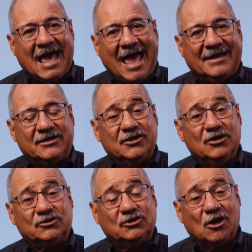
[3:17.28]
and to
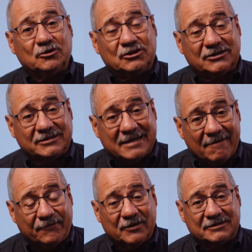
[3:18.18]
do so
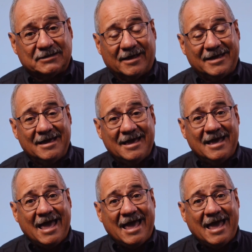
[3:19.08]
selflessly